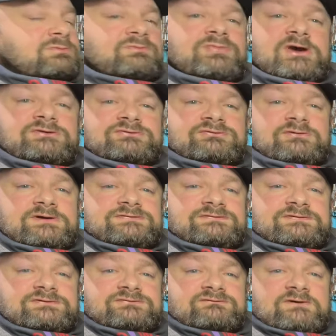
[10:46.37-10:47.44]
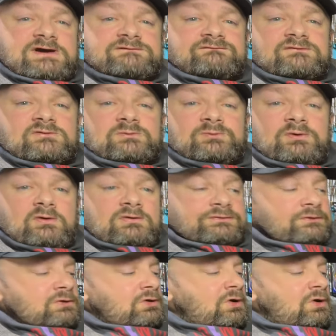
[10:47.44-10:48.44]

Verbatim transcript: bench rest this rifle both